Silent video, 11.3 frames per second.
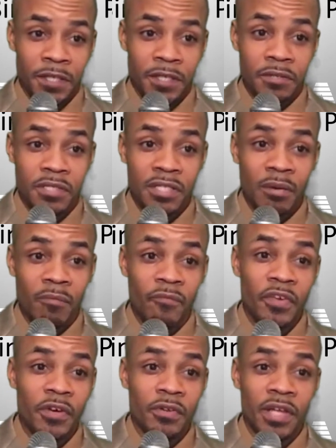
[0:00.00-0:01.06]
Now, some
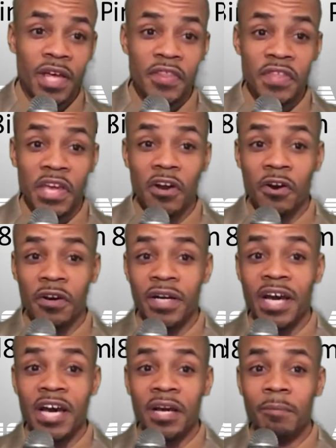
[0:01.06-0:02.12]
feel that they are
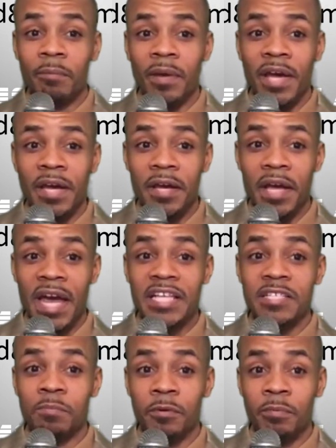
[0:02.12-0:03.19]
not
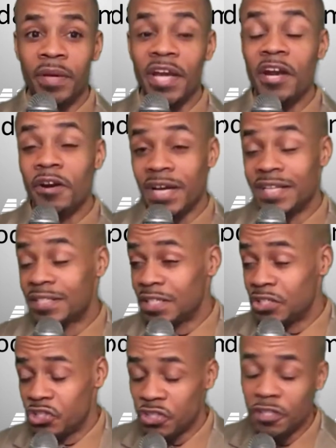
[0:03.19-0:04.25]
as prepared as they
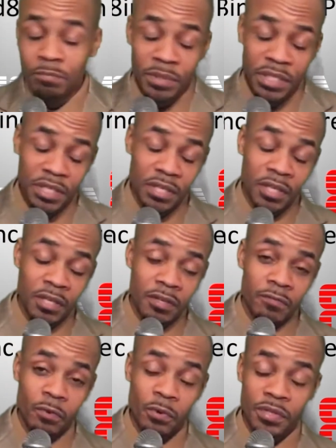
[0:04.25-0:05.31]
should be
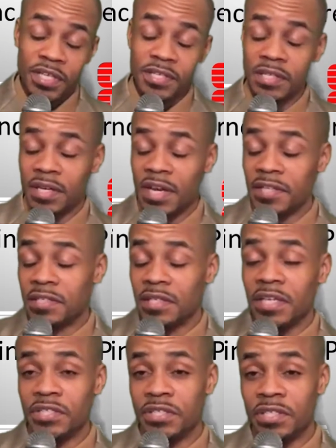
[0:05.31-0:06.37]
for the next
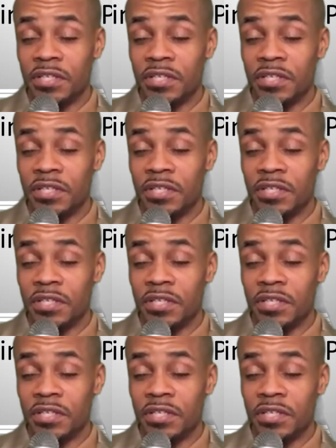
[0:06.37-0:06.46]
election.